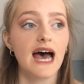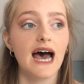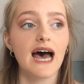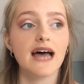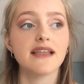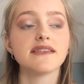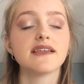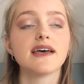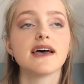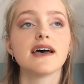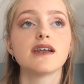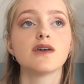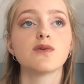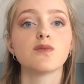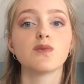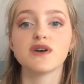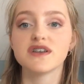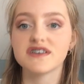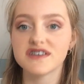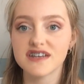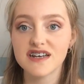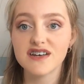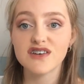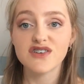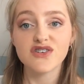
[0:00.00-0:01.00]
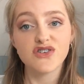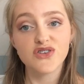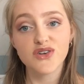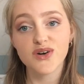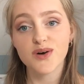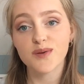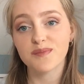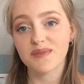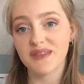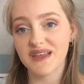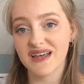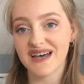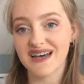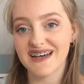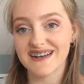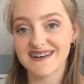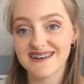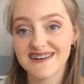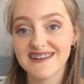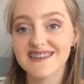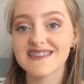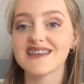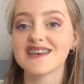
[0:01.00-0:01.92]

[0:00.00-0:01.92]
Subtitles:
And then we didn't stop then.